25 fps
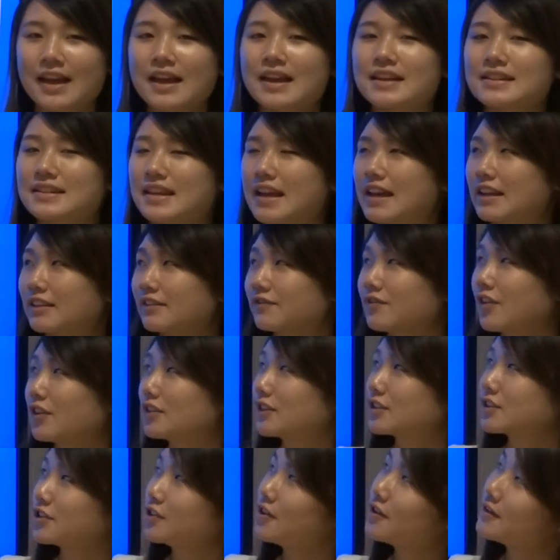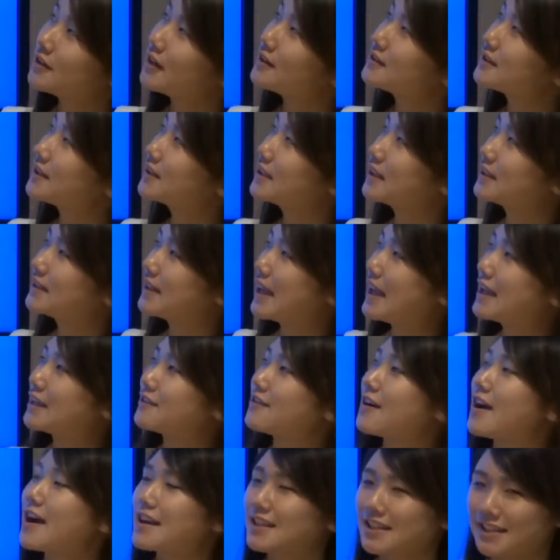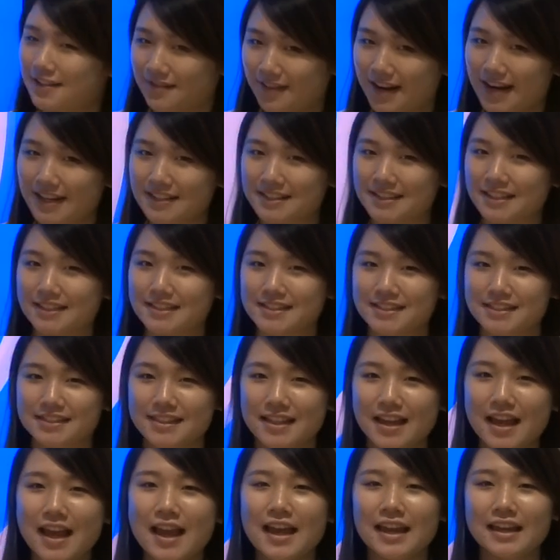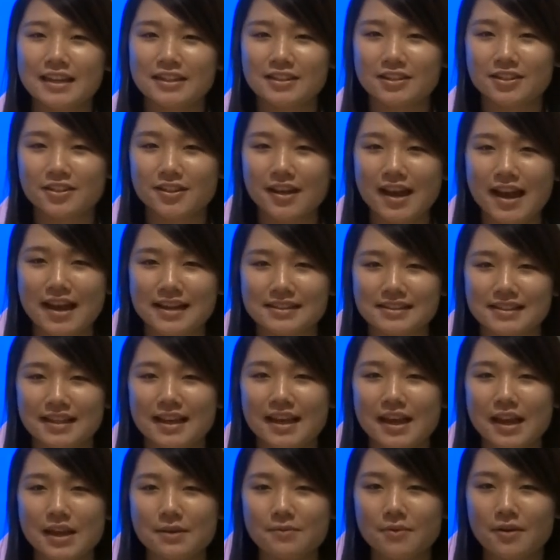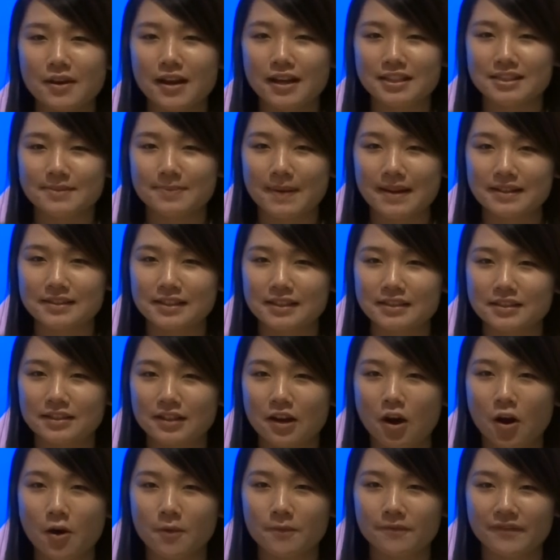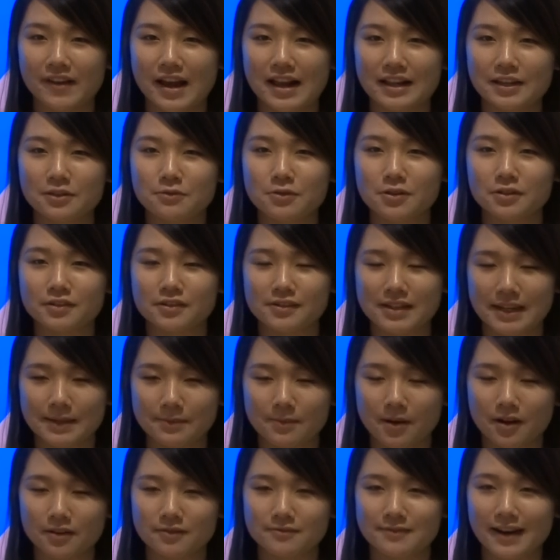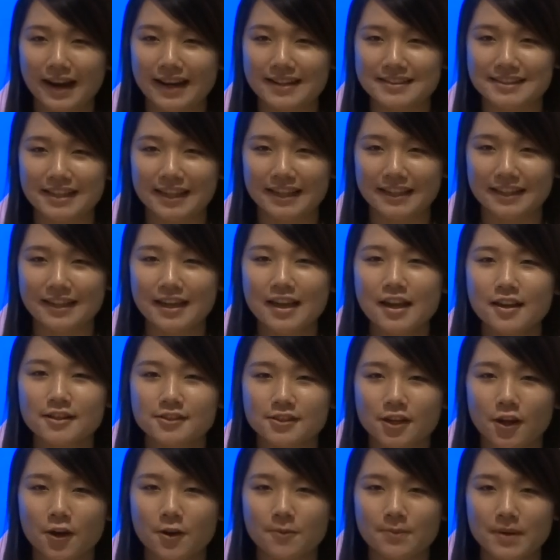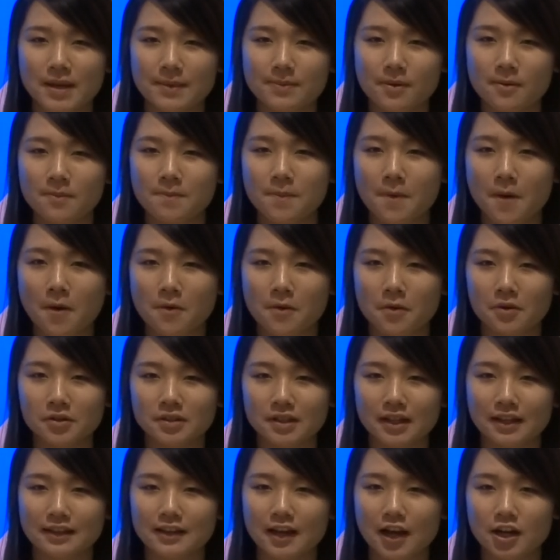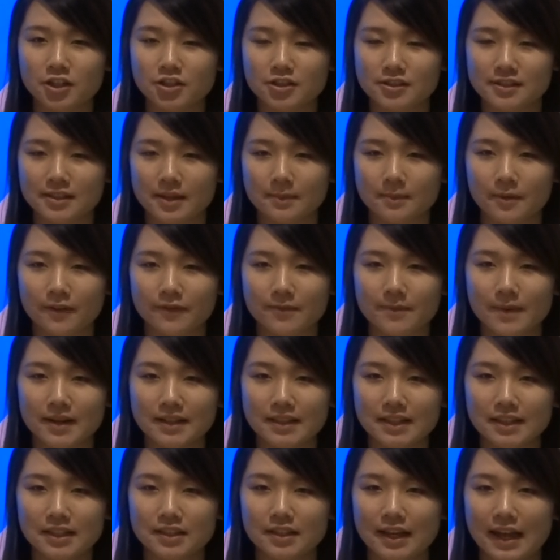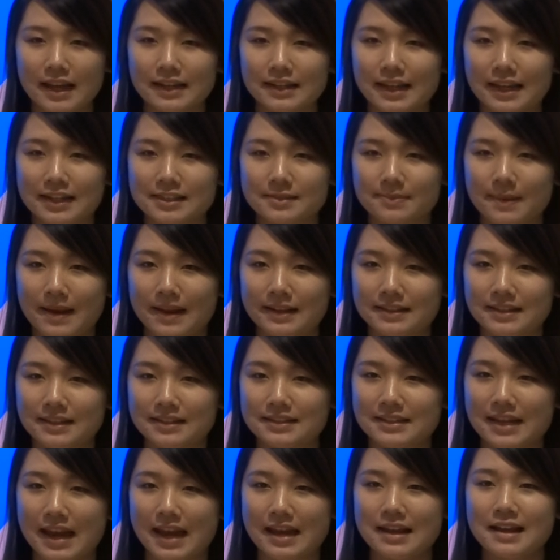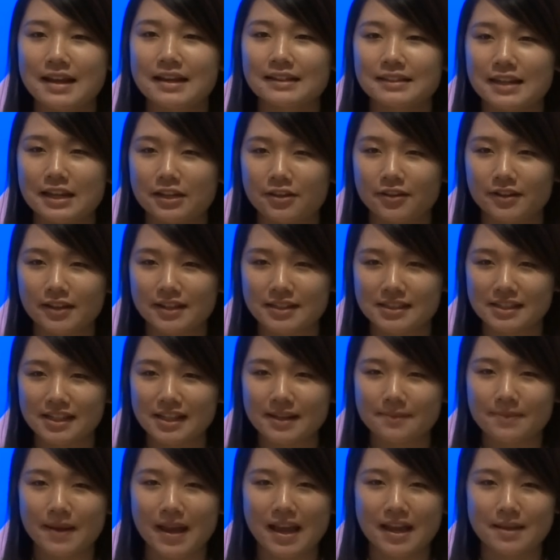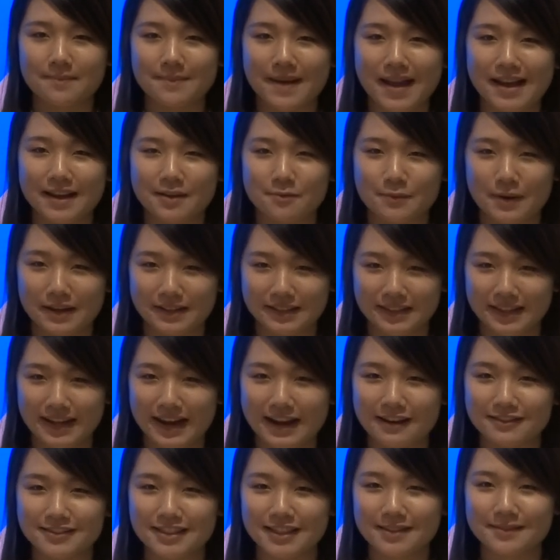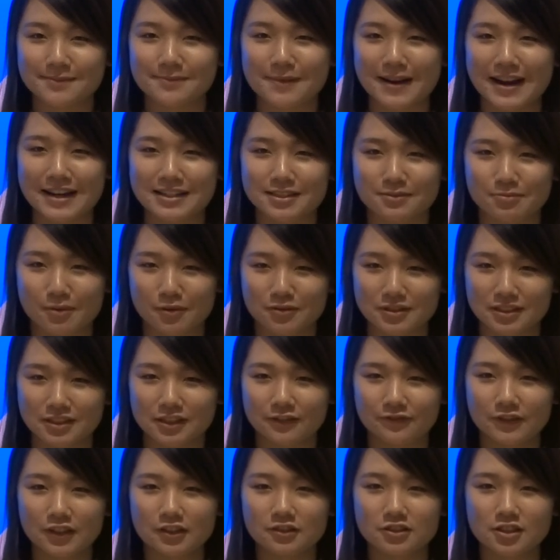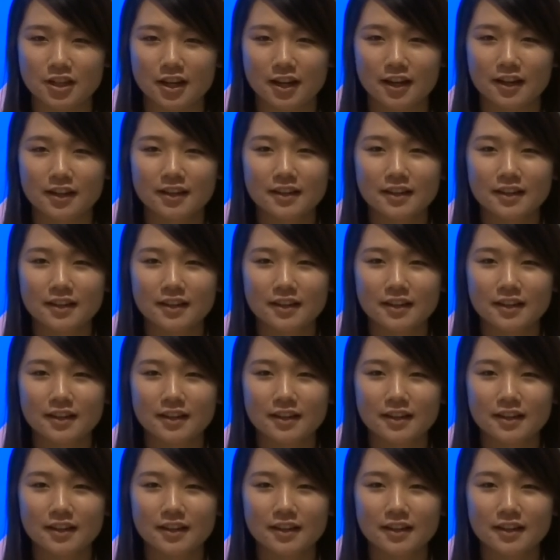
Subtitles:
Then, for the 2008 credit crisis, in US, it was expected home value would keep on rising, so people borrowed a large sum of money and expected that they could easily pay back when the housing price rose in the future.